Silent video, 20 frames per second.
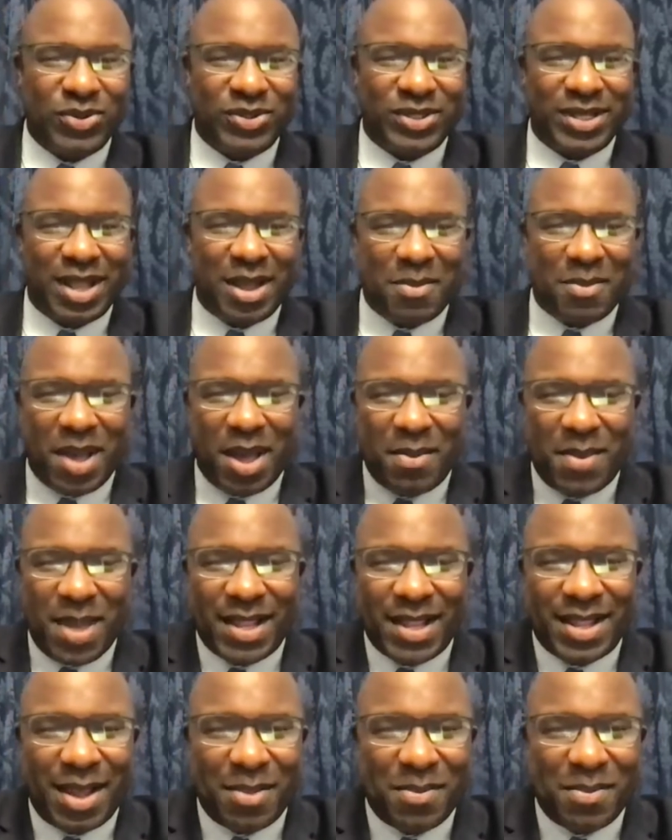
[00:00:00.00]
and I'm
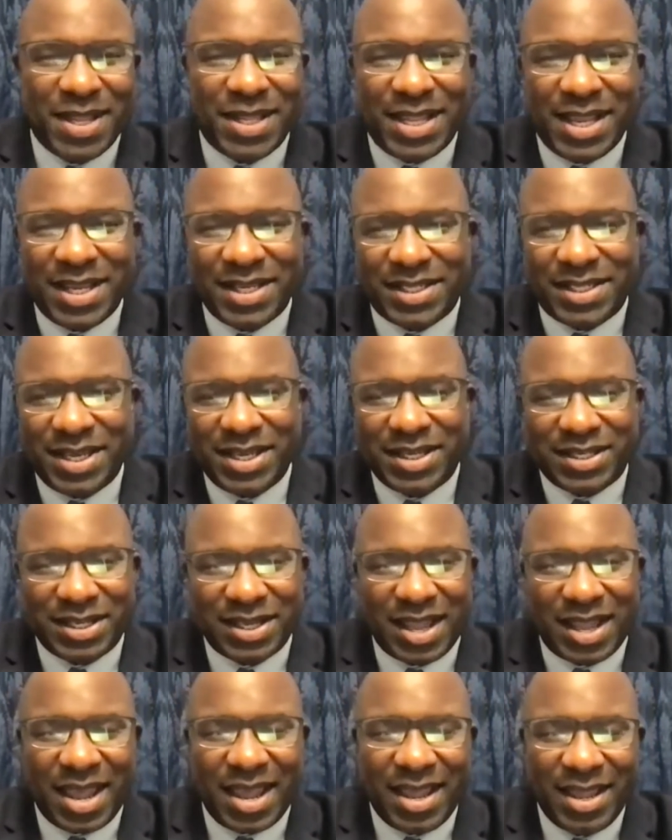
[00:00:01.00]
in DC
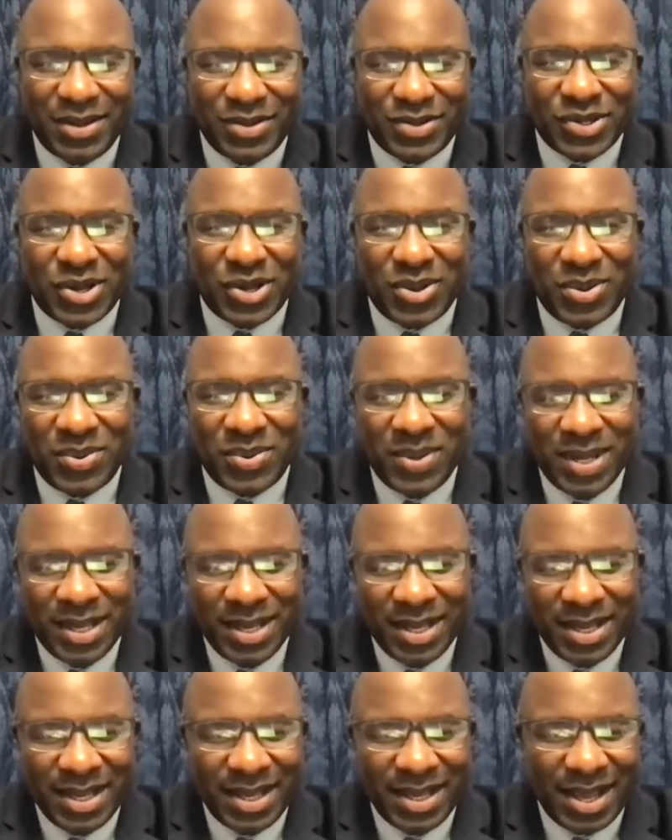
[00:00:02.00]
today. So
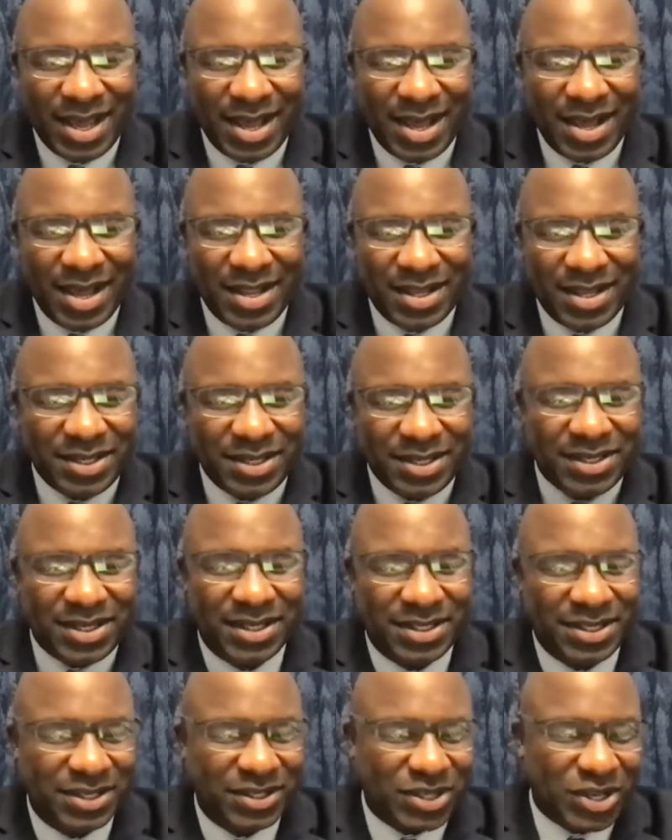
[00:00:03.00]
this
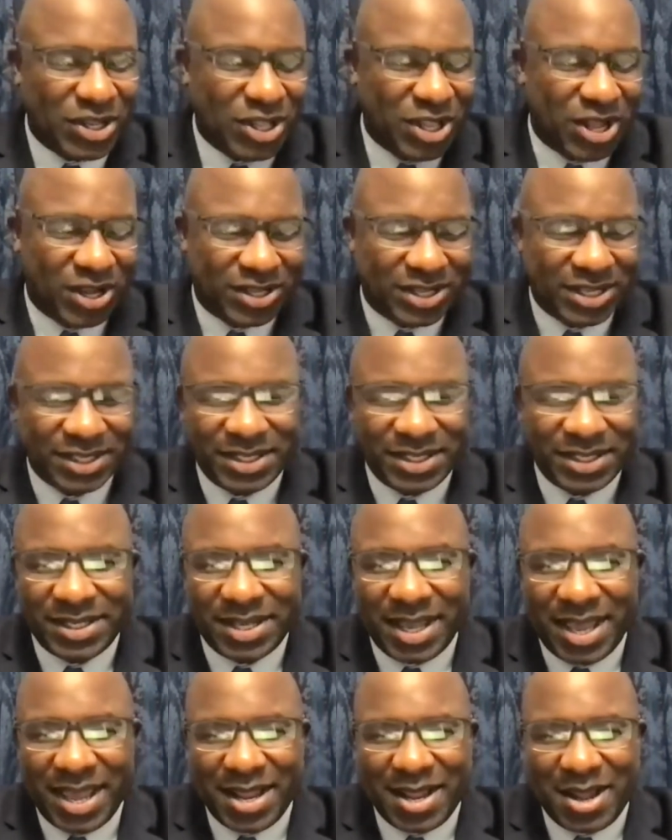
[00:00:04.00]
is the look. This is
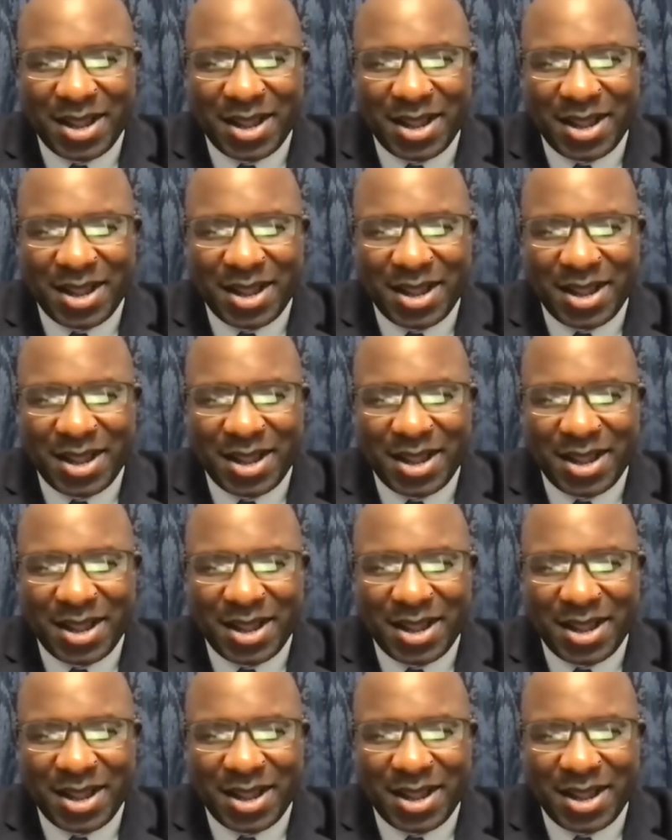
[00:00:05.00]
the get up.